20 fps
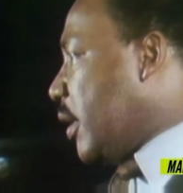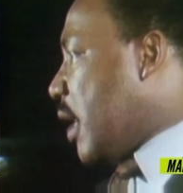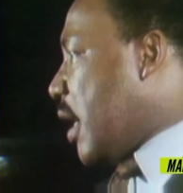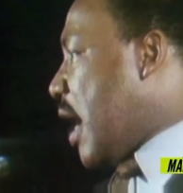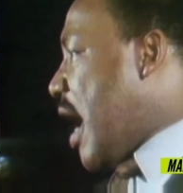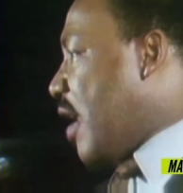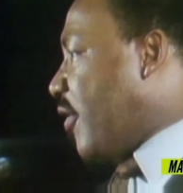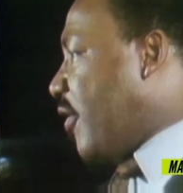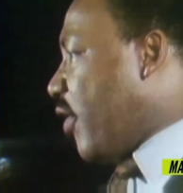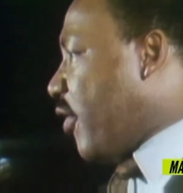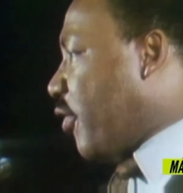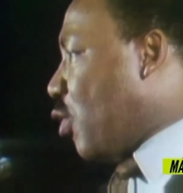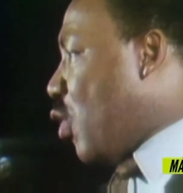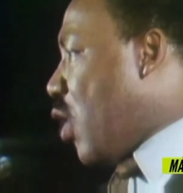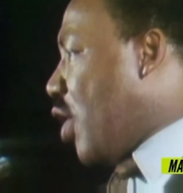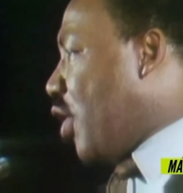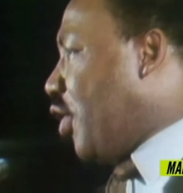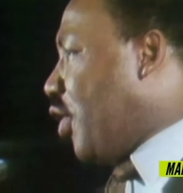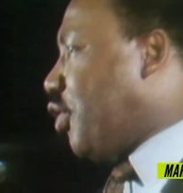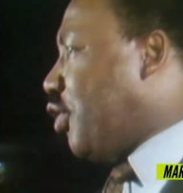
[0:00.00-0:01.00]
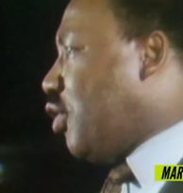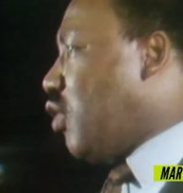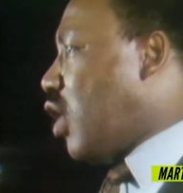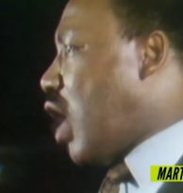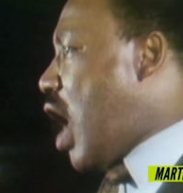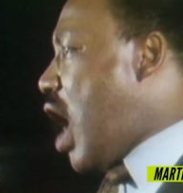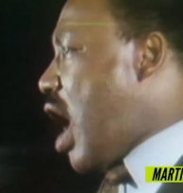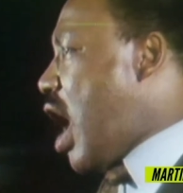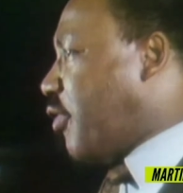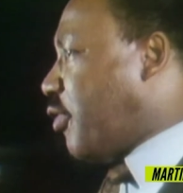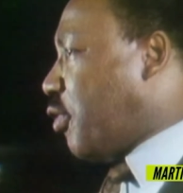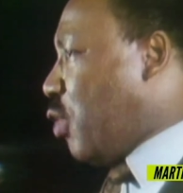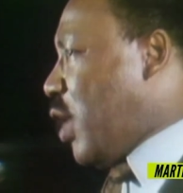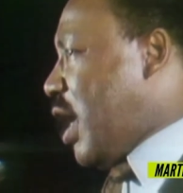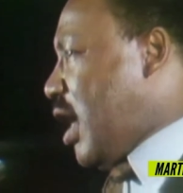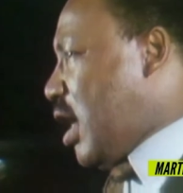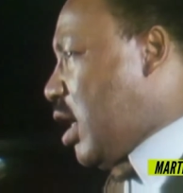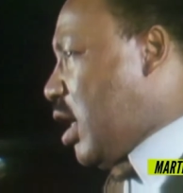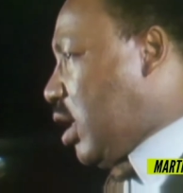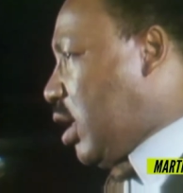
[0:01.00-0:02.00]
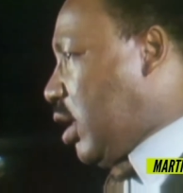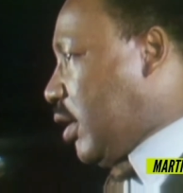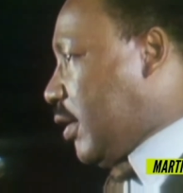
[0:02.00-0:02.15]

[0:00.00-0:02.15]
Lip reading: I just want to do God's will.